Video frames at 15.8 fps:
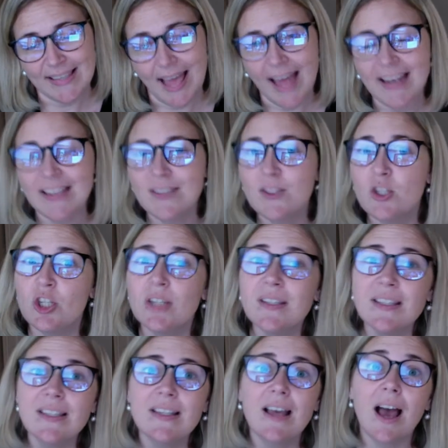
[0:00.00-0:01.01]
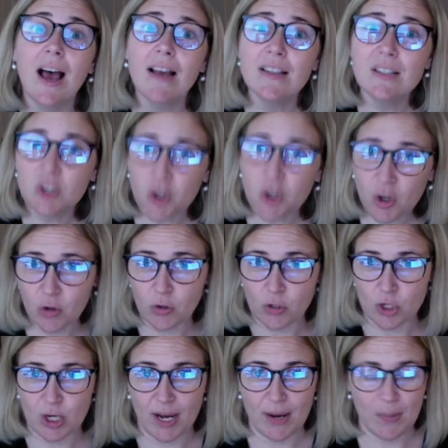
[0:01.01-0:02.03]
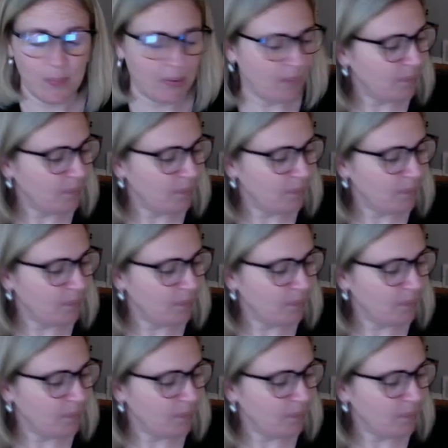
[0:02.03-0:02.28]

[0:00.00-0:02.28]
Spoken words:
and it's just a circle shape.